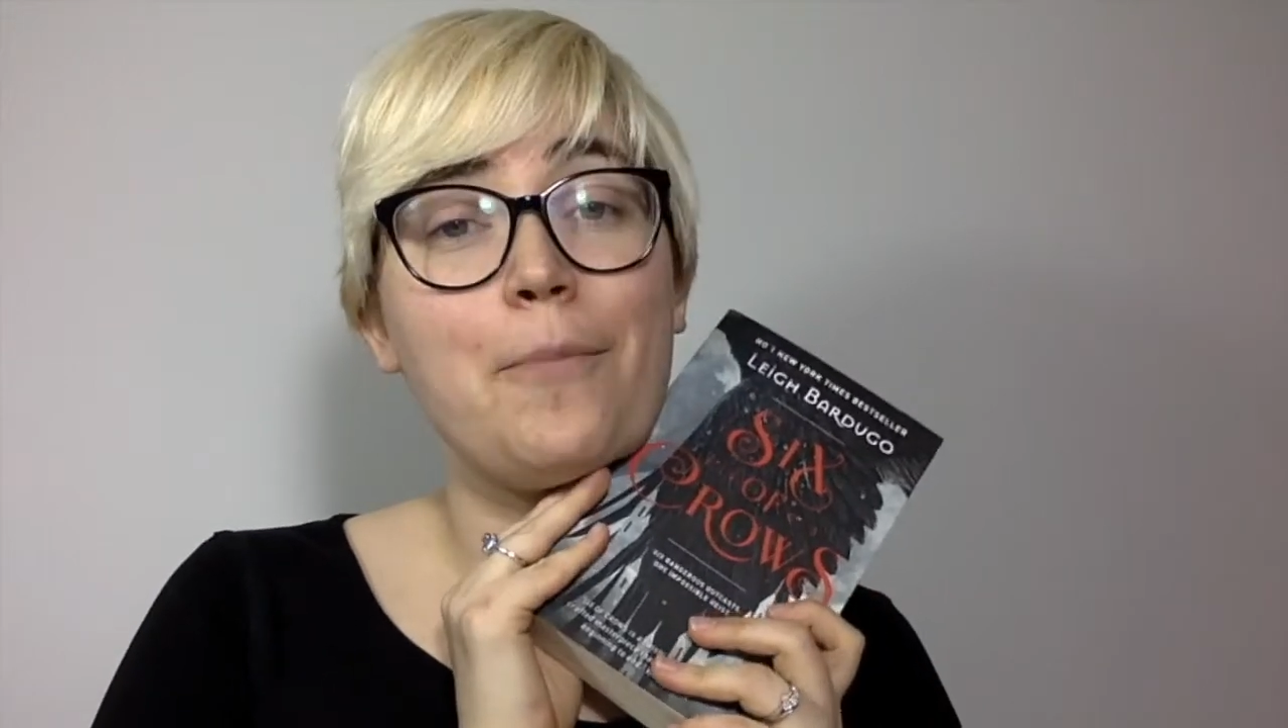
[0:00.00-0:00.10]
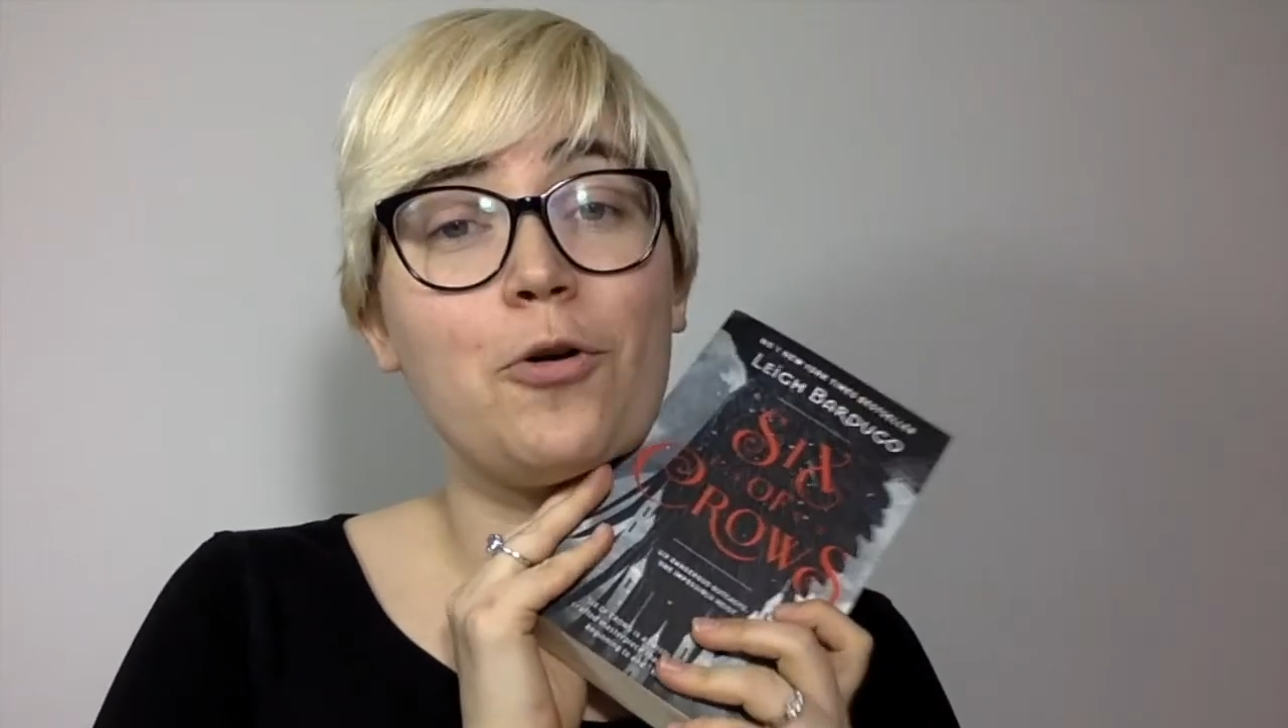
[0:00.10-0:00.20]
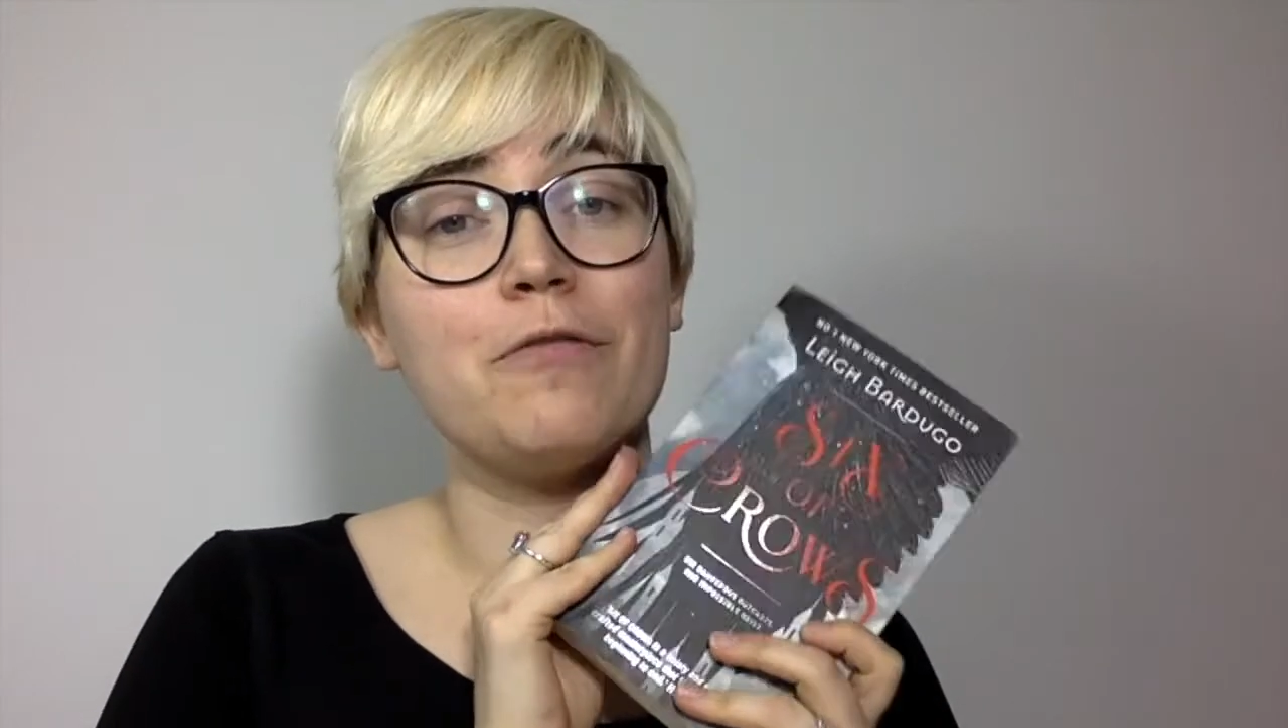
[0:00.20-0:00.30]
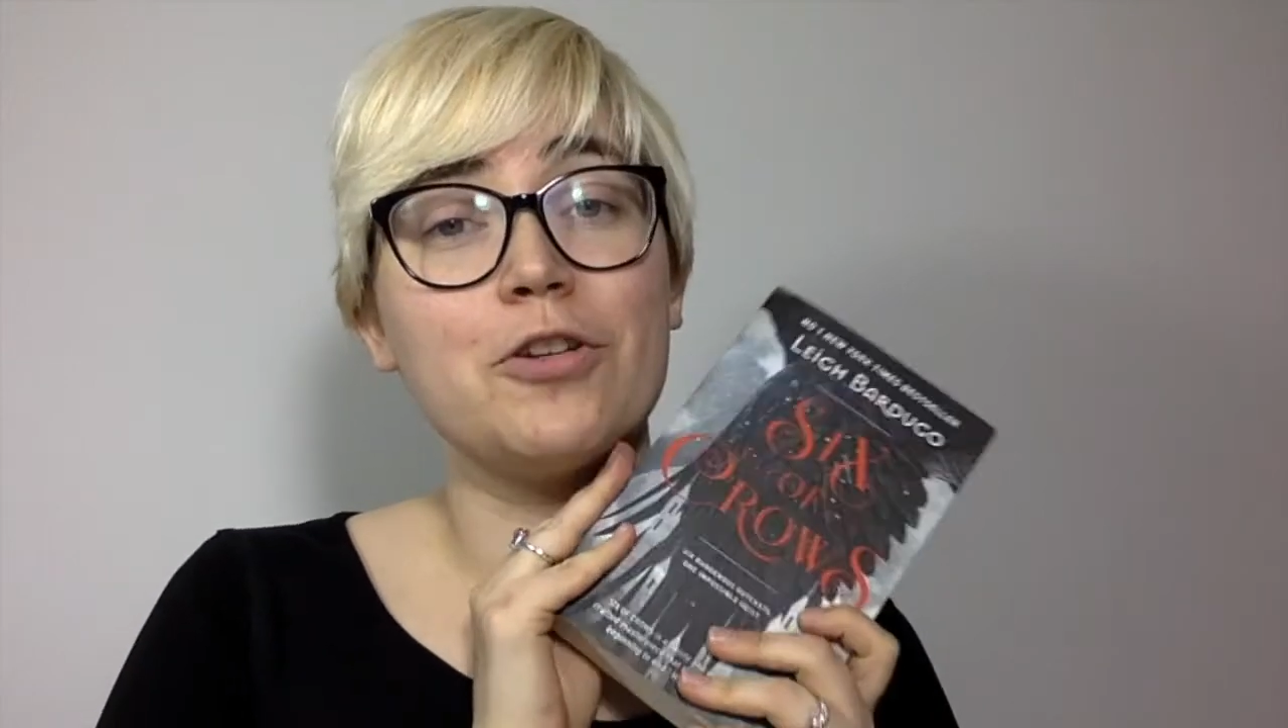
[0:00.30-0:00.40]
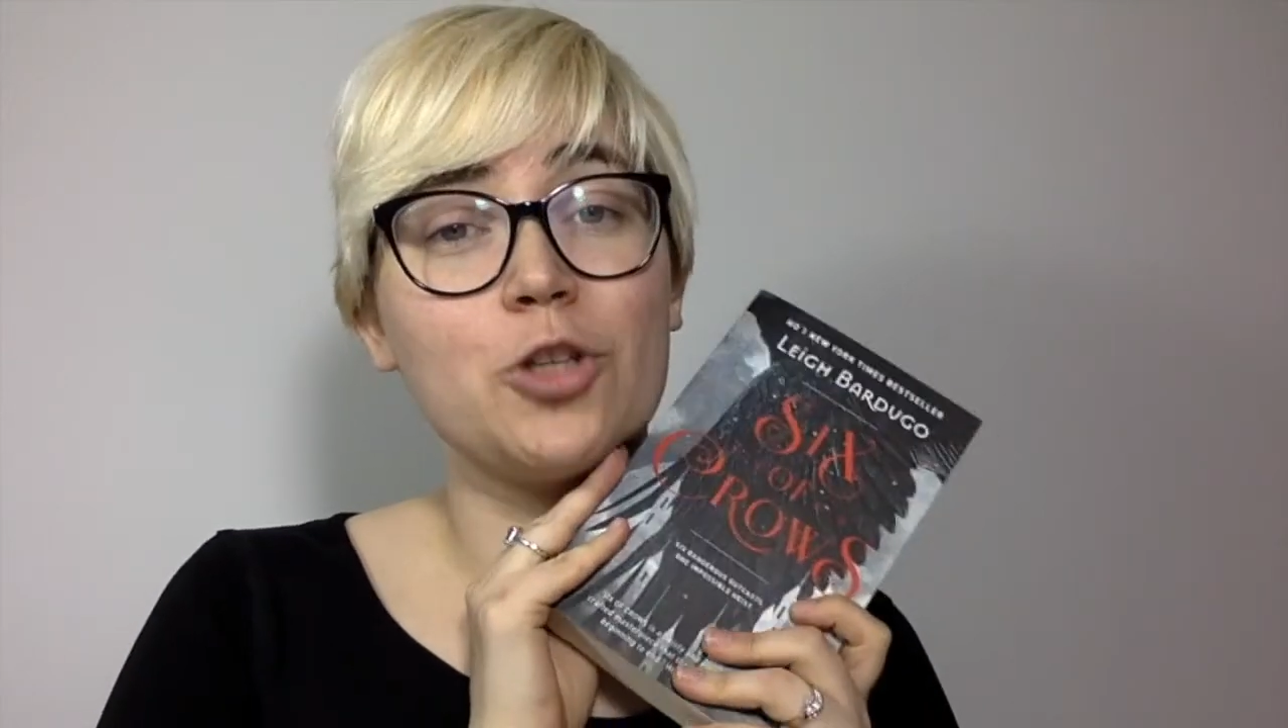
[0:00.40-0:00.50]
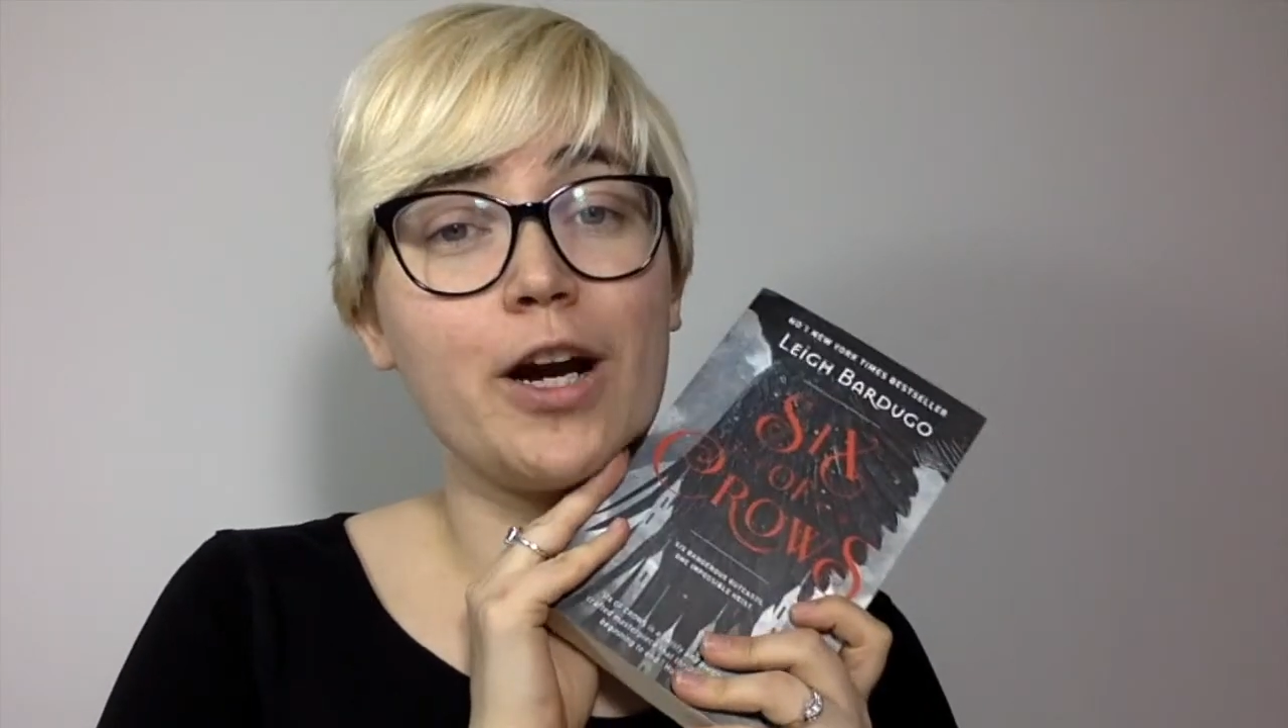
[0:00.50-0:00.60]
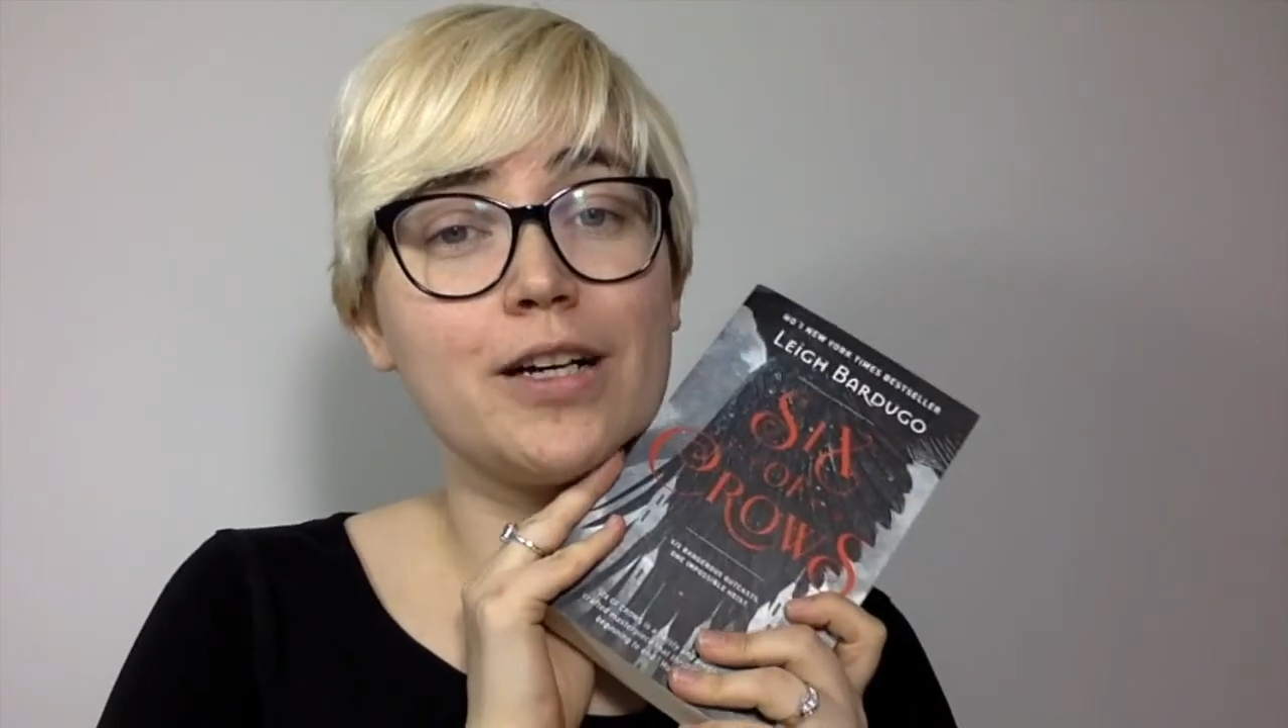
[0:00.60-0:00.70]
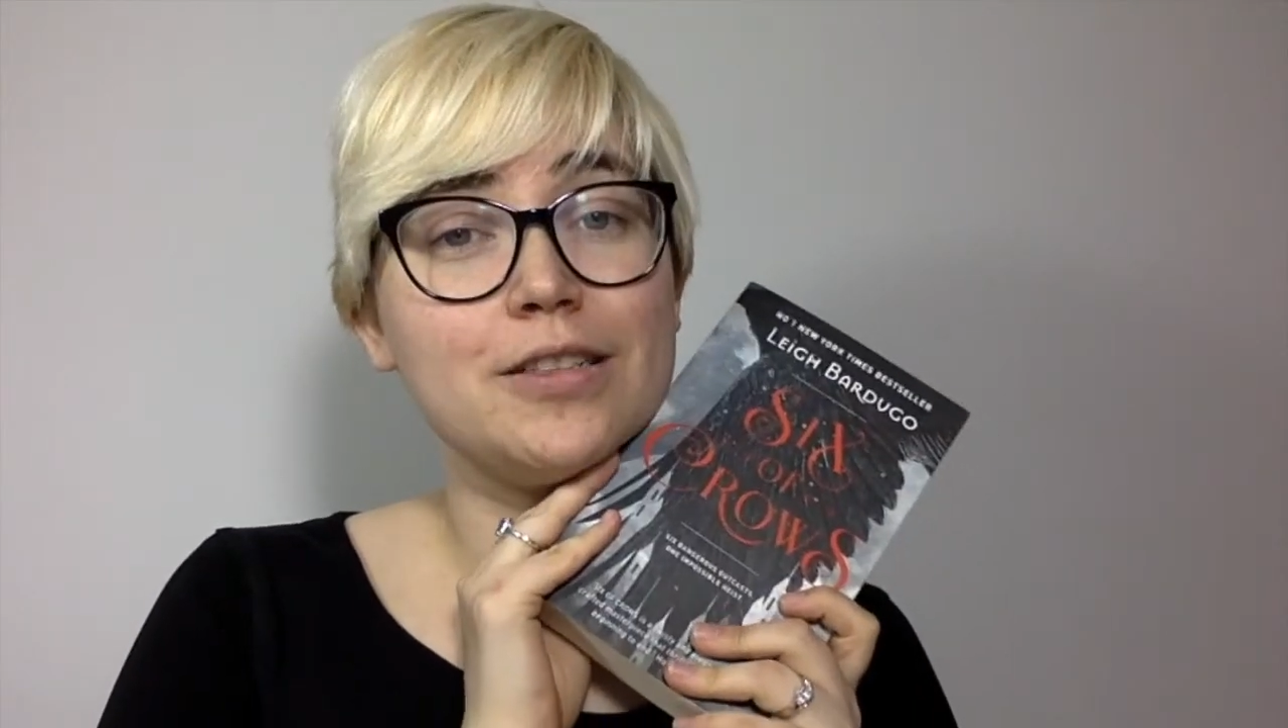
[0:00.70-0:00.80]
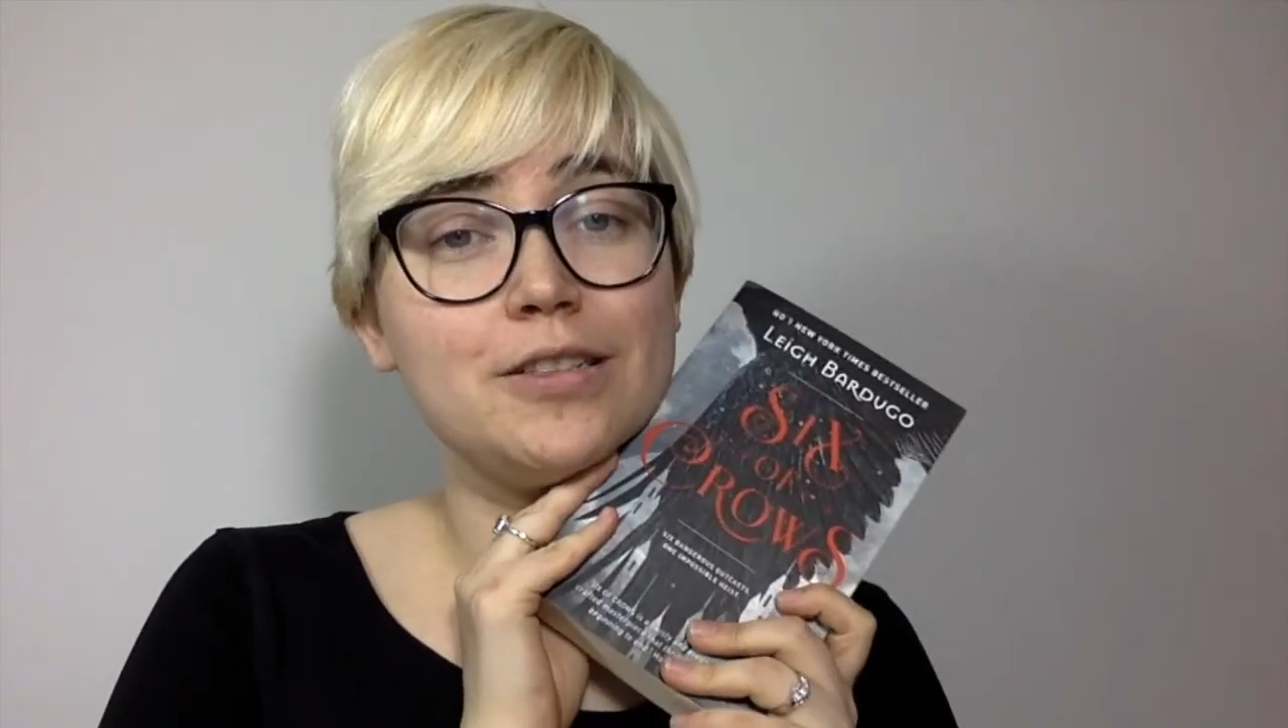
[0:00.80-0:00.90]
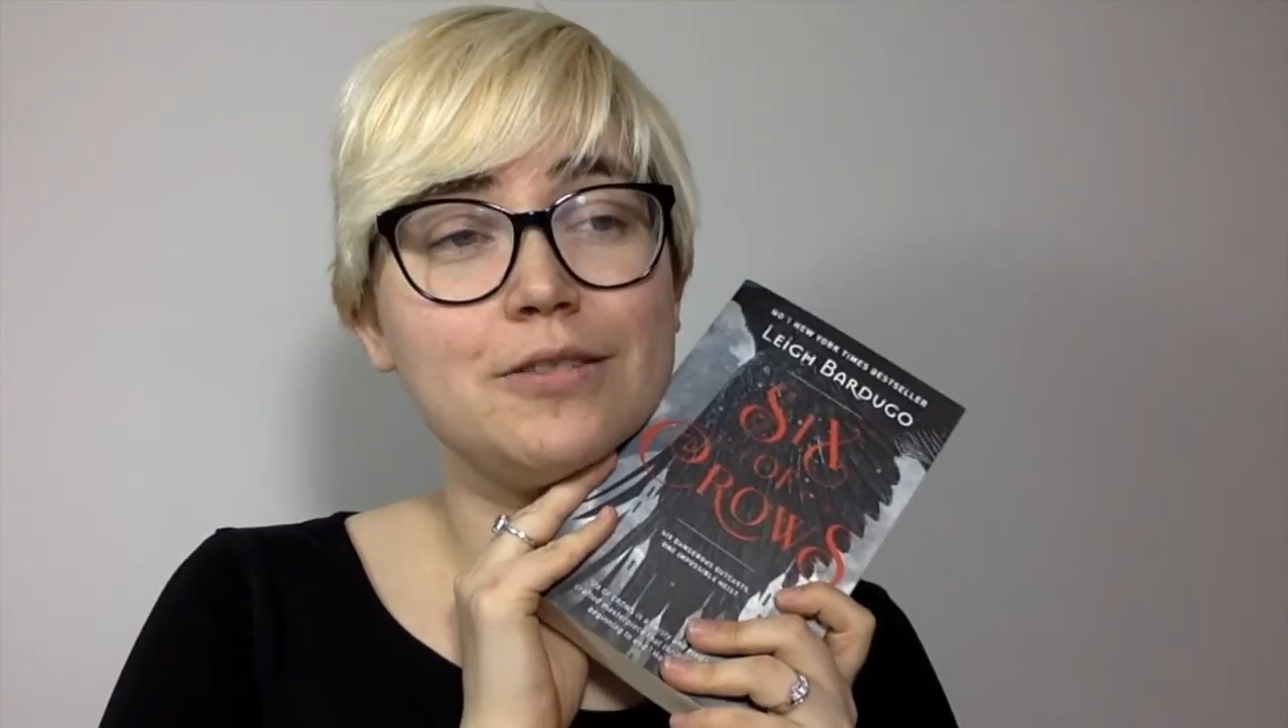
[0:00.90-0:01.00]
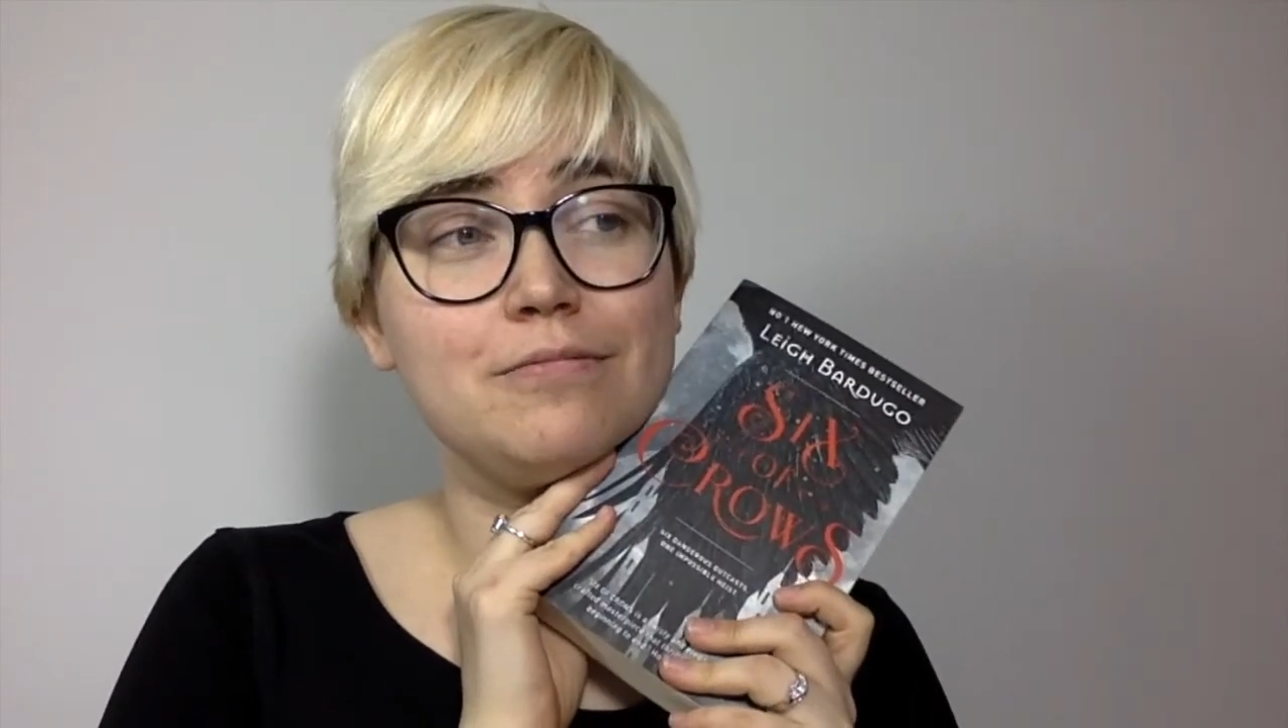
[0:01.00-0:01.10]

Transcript: more of the drags.